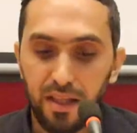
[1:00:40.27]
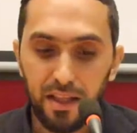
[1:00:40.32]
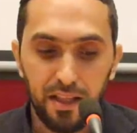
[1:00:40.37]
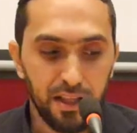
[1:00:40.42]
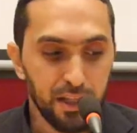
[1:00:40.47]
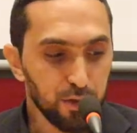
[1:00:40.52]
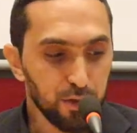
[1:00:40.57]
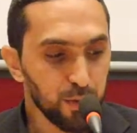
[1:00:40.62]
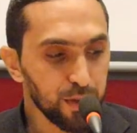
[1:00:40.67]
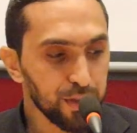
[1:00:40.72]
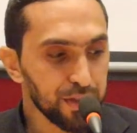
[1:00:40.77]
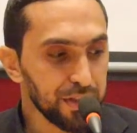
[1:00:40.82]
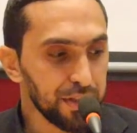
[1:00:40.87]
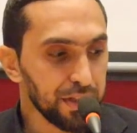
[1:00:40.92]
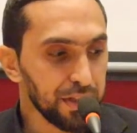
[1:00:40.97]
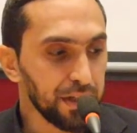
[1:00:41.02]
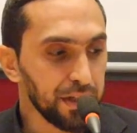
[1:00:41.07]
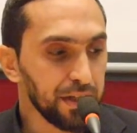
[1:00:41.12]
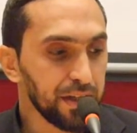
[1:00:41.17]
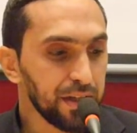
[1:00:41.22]
This was
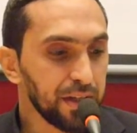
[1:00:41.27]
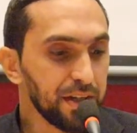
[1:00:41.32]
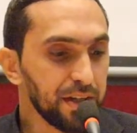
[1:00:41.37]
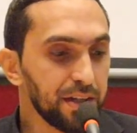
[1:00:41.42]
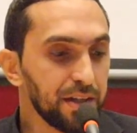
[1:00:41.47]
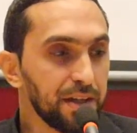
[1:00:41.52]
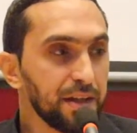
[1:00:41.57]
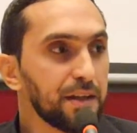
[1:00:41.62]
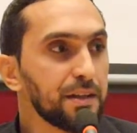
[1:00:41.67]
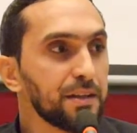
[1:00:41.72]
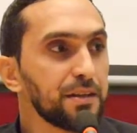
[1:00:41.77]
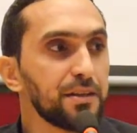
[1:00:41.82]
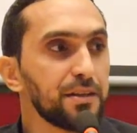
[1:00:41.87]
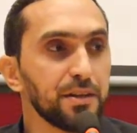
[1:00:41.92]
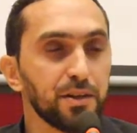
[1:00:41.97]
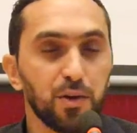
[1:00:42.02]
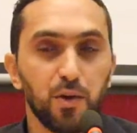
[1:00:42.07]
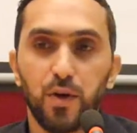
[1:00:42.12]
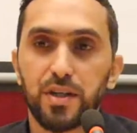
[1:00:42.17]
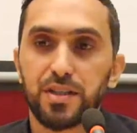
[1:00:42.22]
the
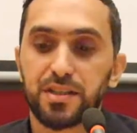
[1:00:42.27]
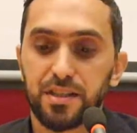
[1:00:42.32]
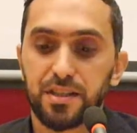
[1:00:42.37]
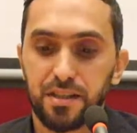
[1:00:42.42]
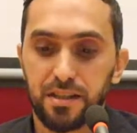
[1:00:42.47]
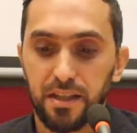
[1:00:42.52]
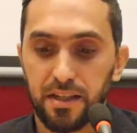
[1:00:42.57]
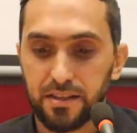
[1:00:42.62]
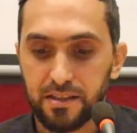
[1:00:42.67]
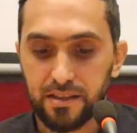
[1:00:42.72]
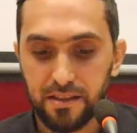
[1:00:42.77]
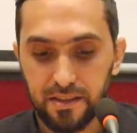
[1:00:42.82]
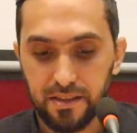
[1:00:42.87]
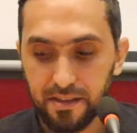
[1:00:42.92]
question that